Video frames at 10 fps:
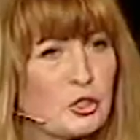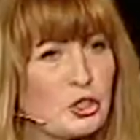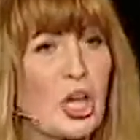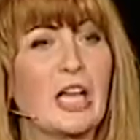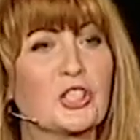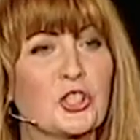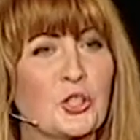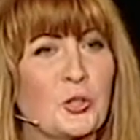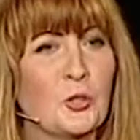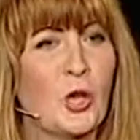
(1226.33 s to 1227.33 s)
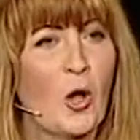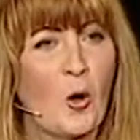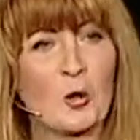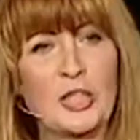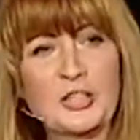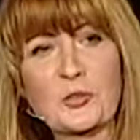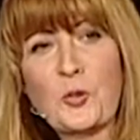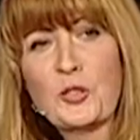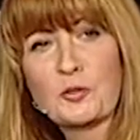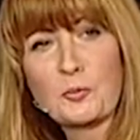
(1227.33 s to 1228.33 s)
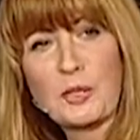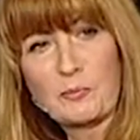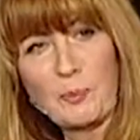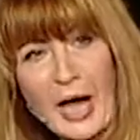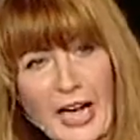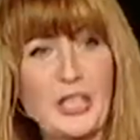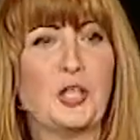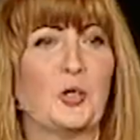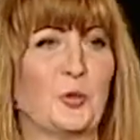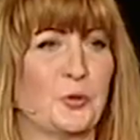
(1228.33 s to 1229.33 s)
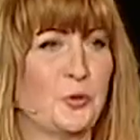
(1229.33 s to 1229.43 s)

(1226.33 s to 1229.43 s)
to judge you or he is going to be by you,